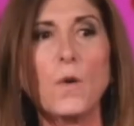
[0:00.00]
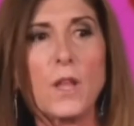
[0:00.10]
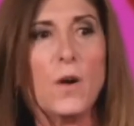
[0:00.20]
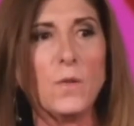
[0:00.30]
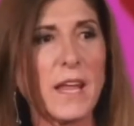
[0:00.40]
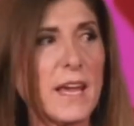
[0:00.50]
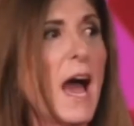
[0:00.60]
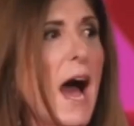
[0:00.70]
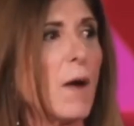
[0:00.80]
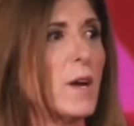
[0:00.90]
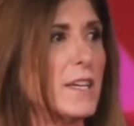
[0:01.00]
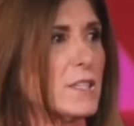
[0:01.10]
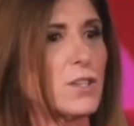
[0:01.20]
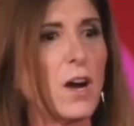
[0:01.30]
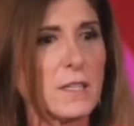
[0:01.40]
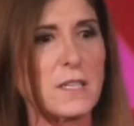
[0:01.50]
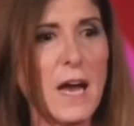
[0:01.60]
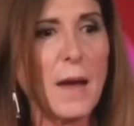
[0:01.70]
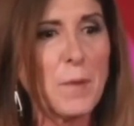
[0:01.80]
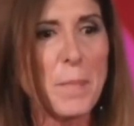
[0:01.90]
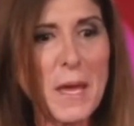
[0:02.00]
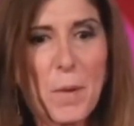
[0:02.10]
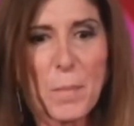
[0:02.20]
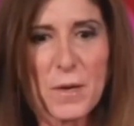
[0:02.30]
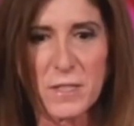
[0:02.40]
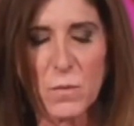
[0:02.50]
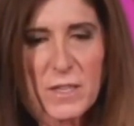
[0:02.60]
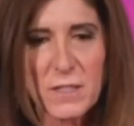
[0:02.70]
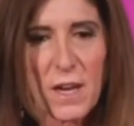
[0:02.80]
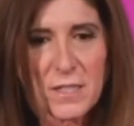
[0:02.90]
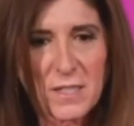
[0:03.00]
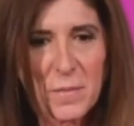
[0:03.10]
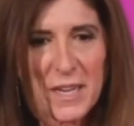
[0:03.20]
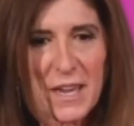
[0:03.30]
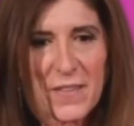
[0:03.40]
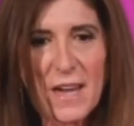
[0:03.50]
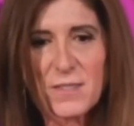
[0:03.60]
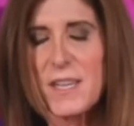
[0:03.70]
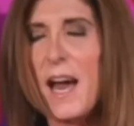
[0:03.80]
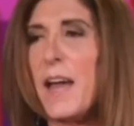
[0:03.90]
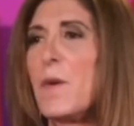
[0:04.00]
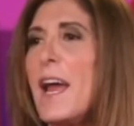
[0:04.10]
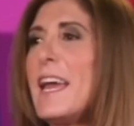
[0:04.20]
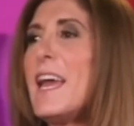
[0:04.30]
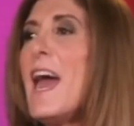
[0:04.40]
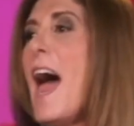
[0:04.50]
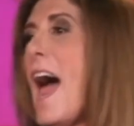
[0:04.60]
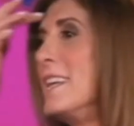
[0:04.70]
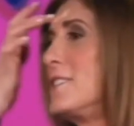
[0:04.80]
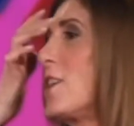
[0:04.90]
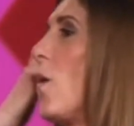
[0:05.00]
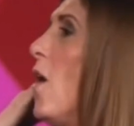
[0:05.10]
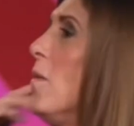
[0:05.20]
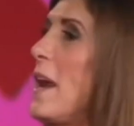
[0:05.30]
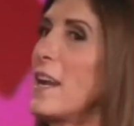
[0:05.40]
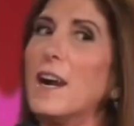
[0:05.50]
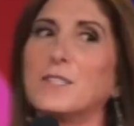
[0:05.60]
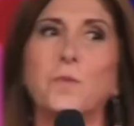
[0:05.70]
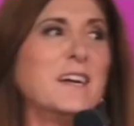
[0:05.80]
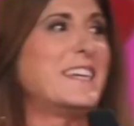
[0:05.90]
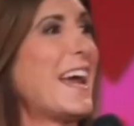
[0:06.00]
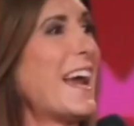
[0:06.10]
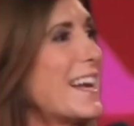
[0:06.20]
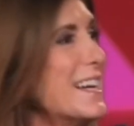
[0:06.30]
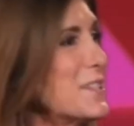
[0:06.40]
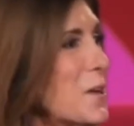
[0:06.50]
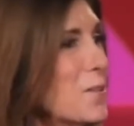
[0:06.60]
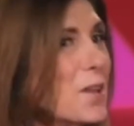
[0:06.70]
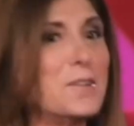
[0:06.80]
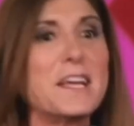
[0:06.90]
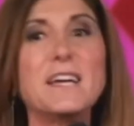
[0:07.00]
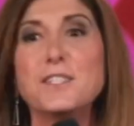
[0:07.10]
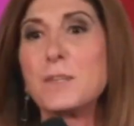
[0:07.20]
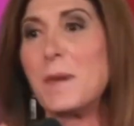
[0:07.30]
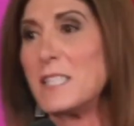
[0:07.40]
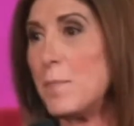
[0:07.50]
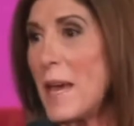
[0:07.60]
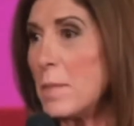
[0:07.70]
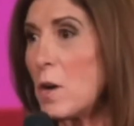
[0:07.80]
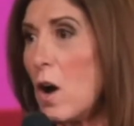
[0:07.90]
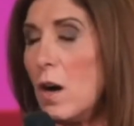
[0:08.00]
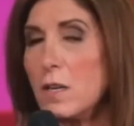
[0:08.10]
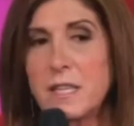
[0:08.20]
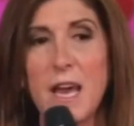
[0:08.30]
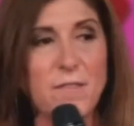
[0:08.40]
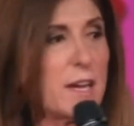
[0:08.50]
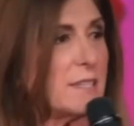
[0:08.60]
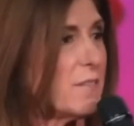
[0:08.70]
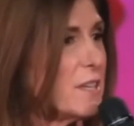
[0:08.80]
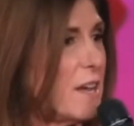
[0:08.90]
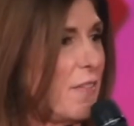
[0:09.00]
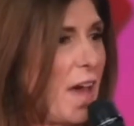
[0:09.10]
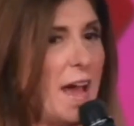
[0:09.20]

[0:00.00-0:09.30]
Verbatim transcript: lonely. I wanted to talk to. I'm a people person. I want to talk to somebody on the outside, right? And so, oh my gosh, one day I got so lonely. I took my spam calls. Have you guys ever done that?